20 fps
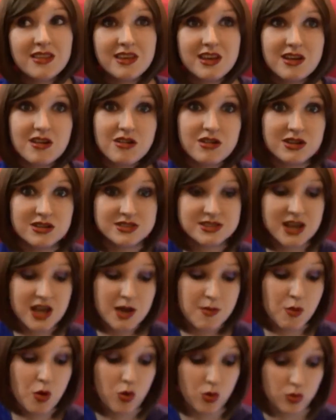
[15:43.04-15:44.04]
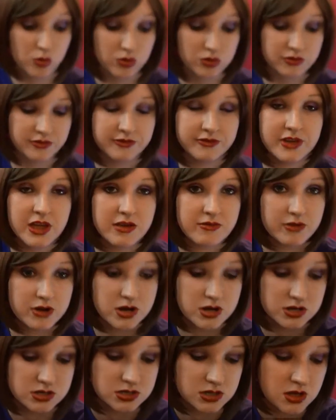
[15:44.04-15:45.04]
like all-time old
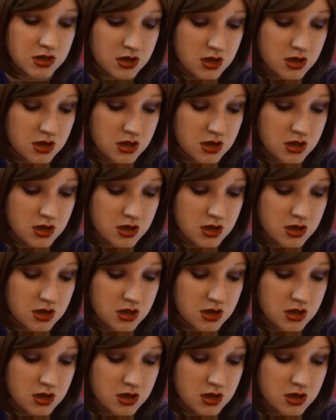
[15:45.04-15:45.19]
favorite.